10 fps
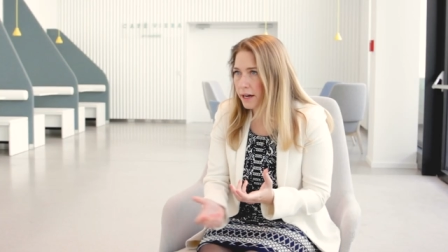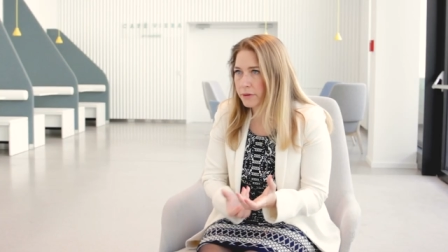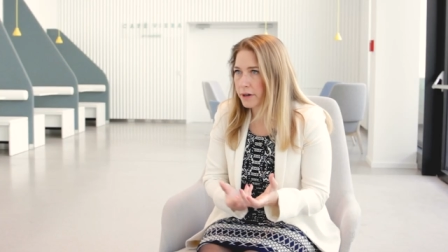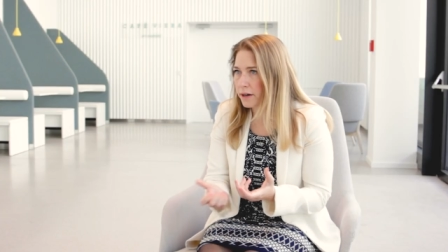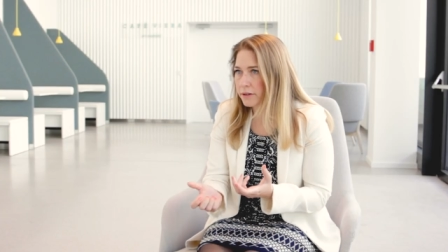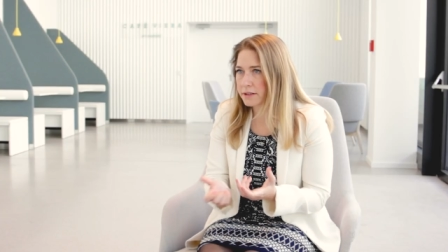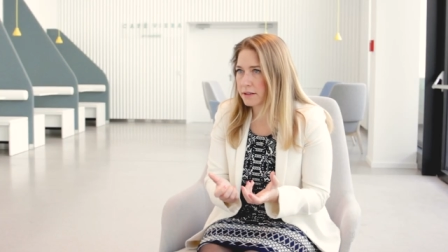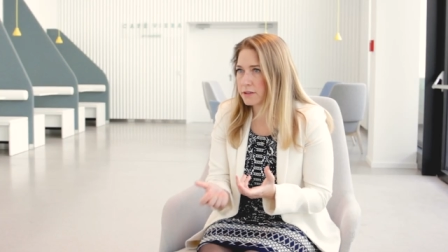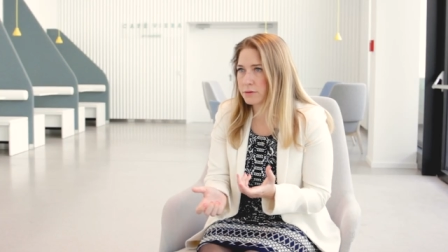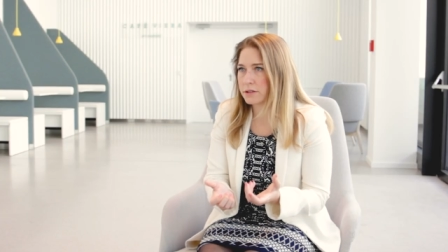How, how do,
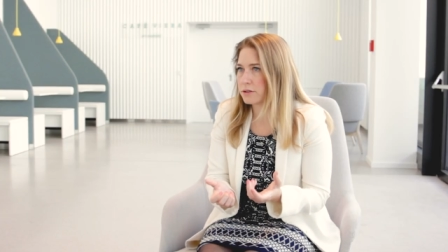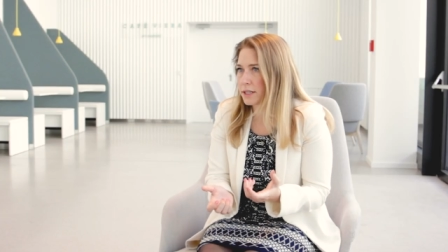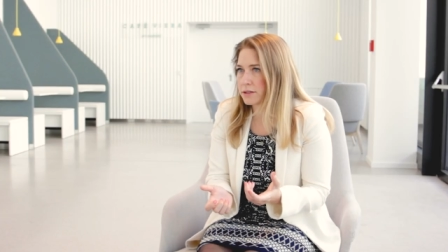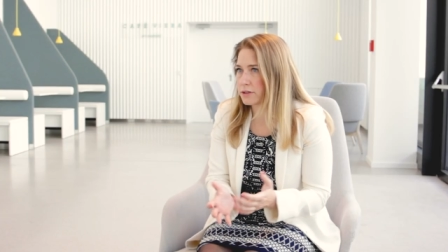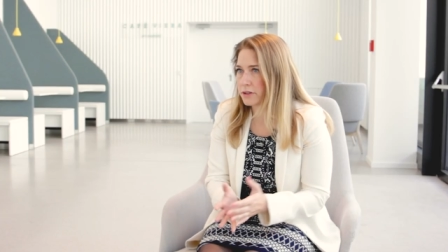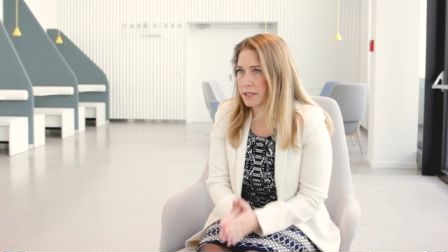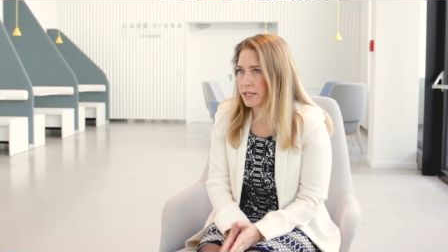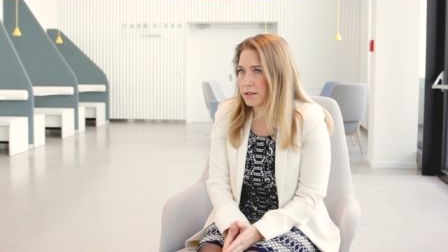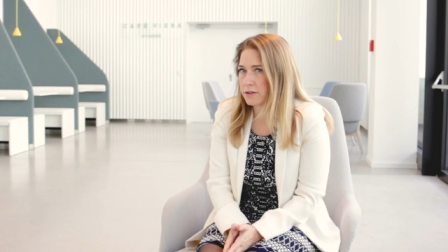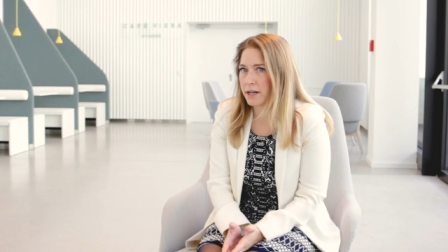this was in
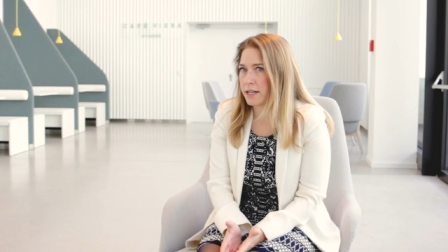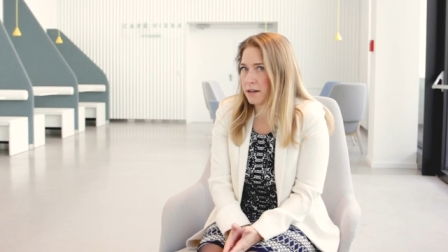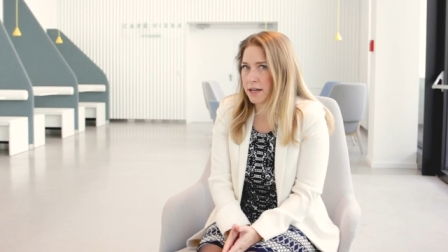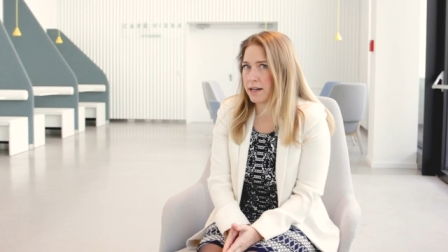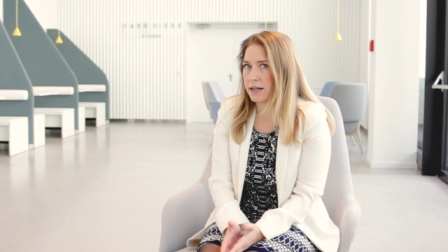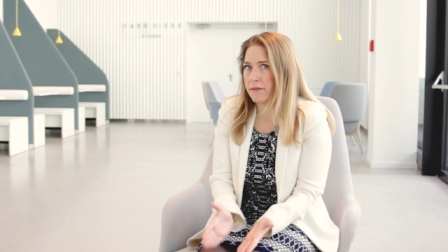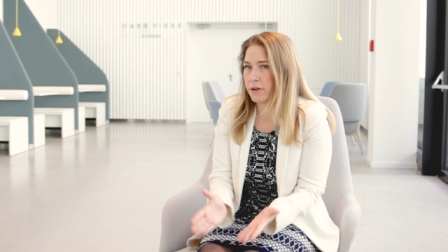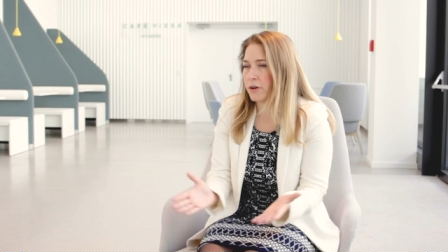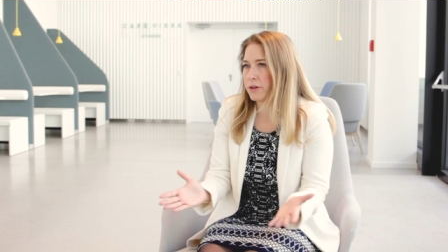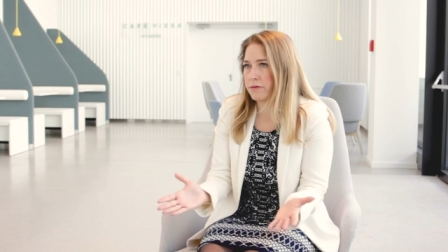2013, so I didn't, I'd
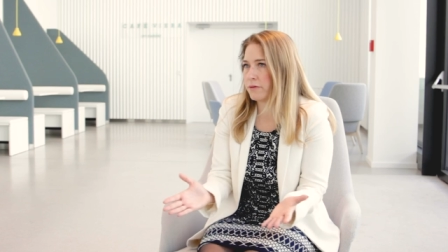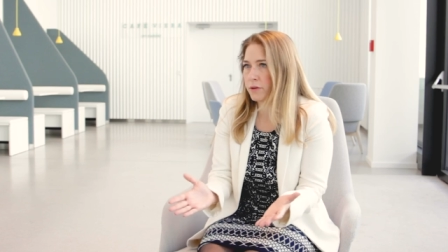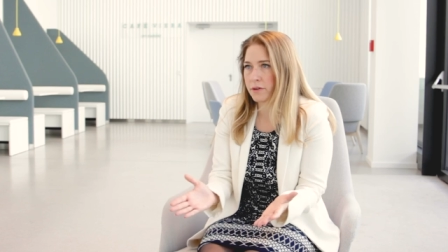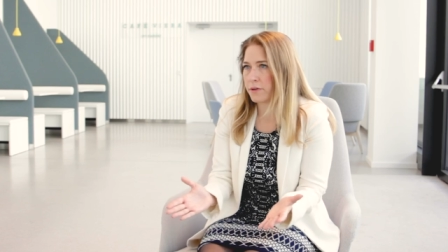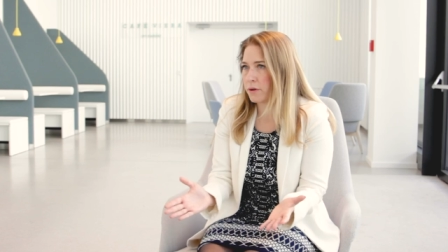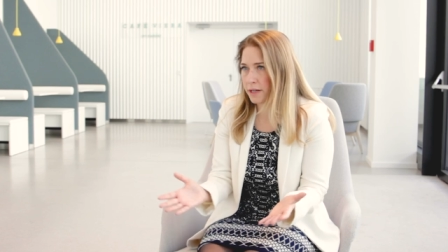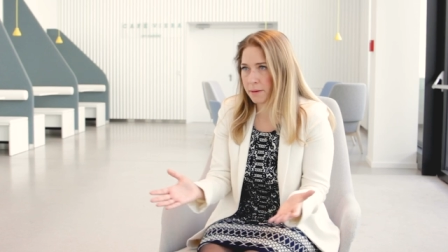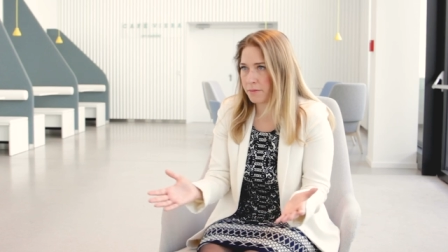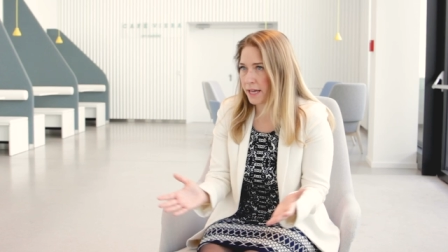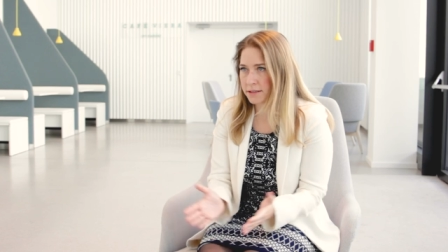never heard of Vodafone
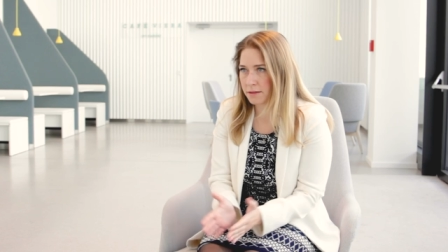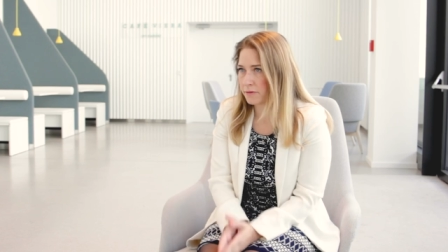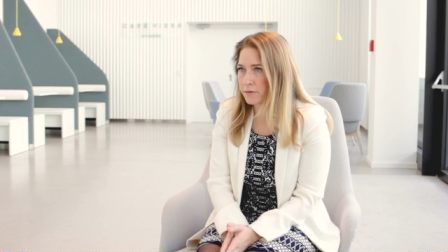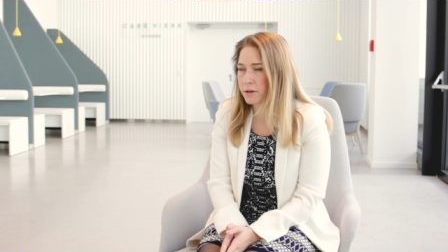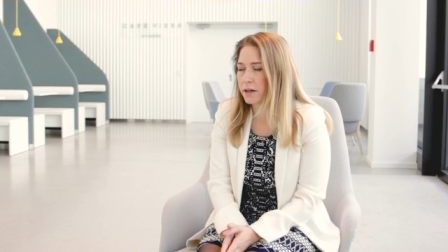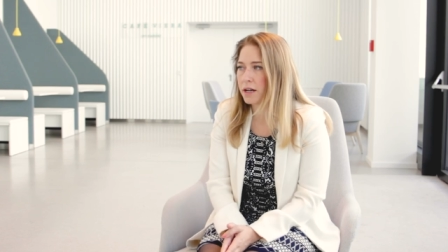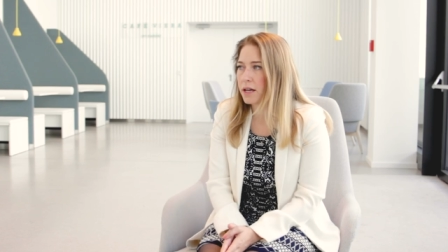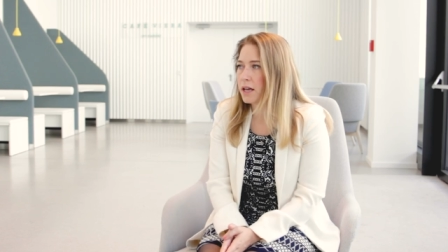M-Pesa before.